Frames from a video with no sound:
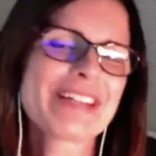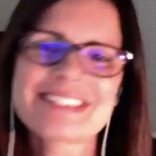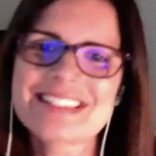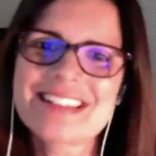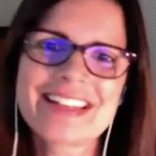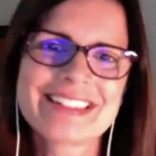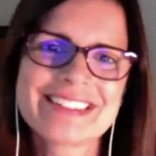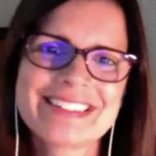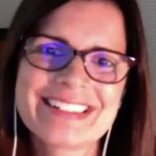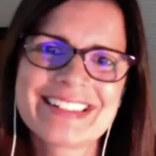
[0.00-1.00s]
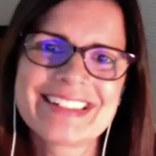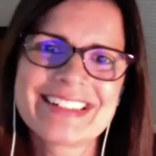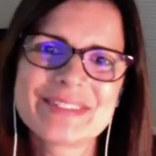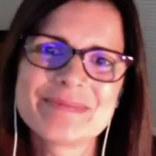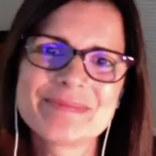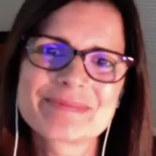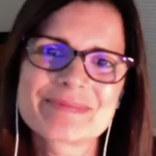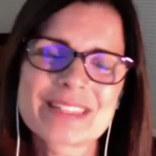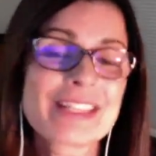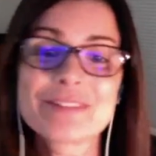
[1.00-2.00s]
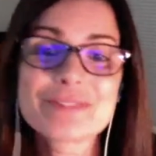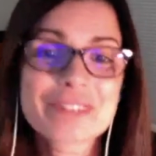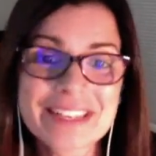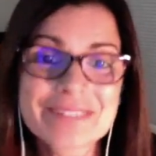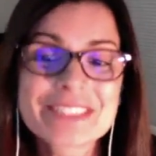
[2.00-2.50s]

a lot in San Fran with